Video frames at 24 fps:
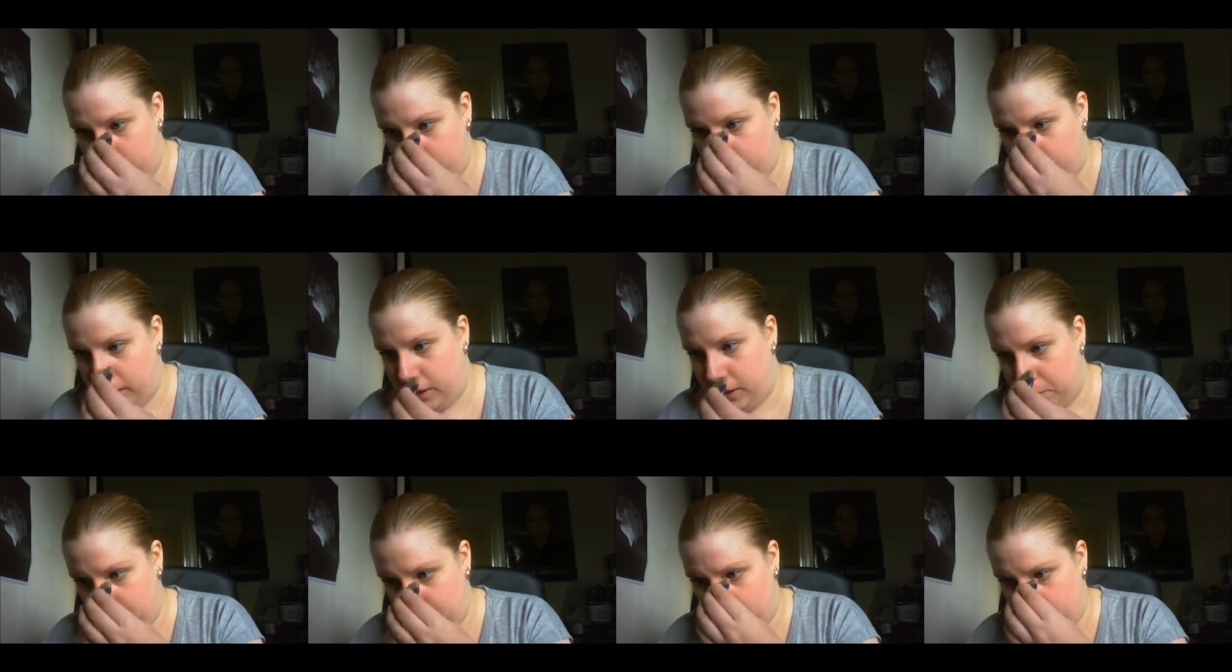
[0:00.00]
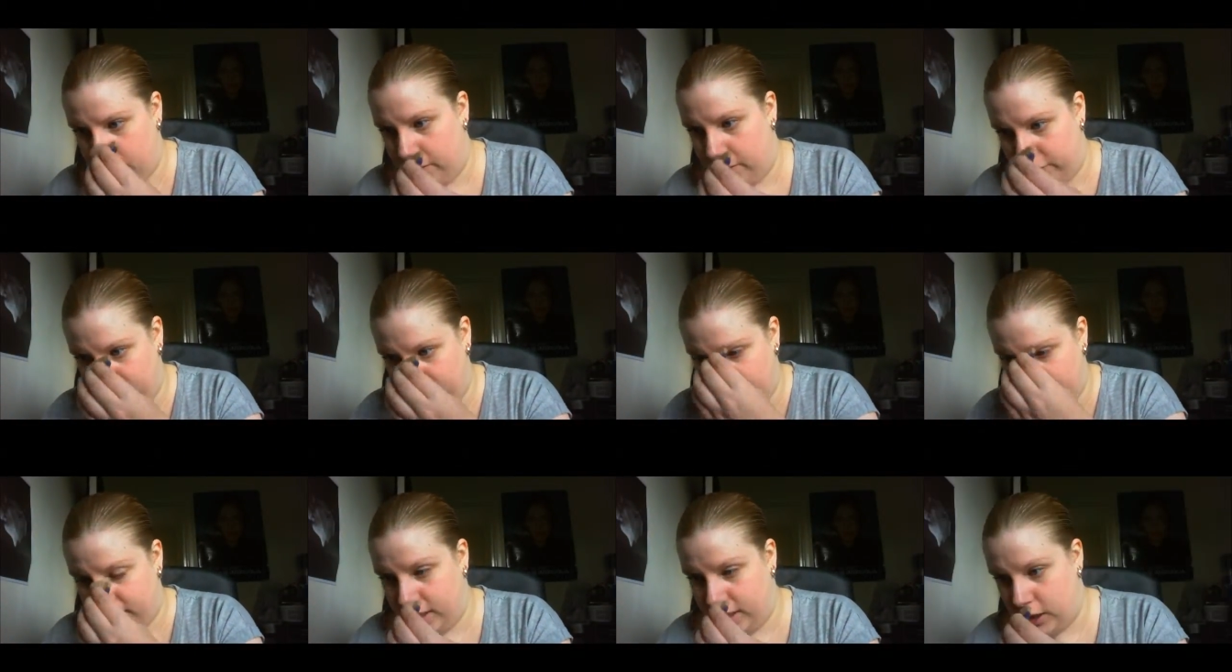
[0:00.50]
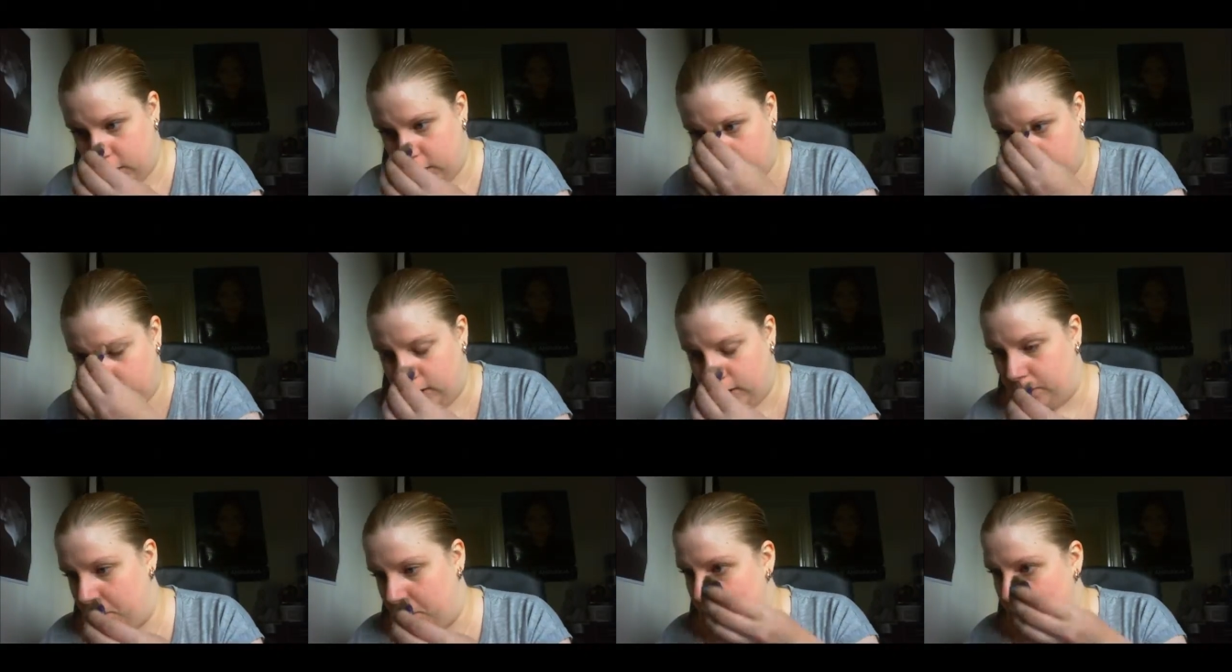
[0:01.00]
I do like my
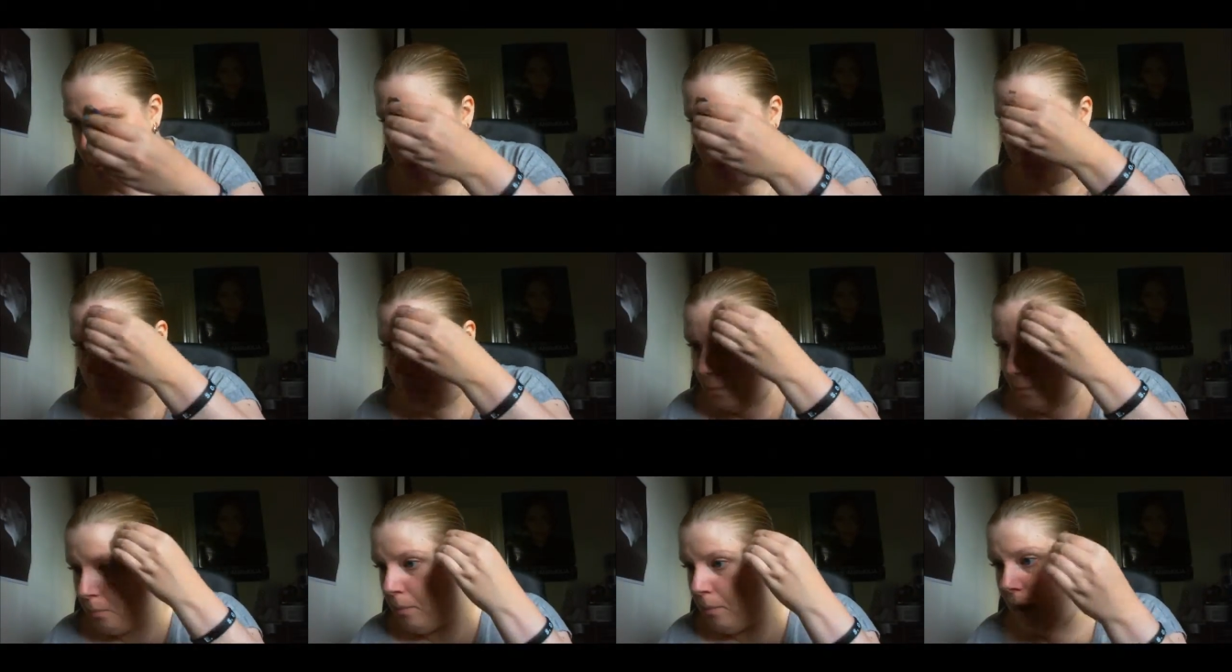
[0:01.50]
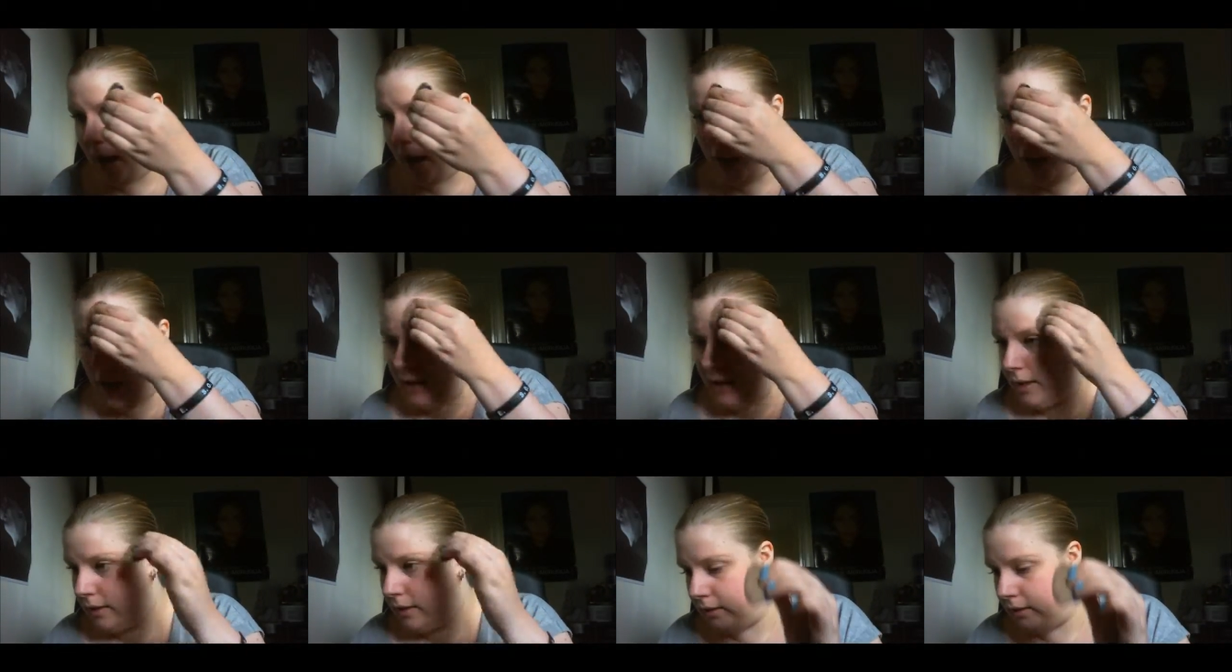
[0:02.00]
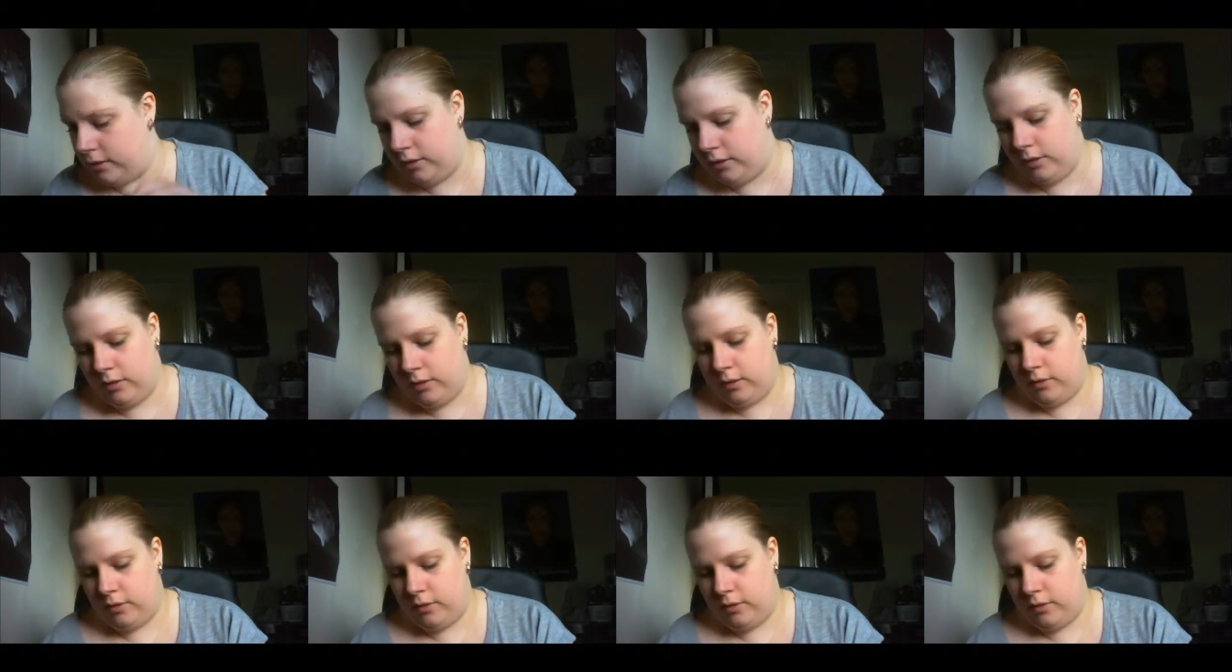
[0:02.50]
foundation matte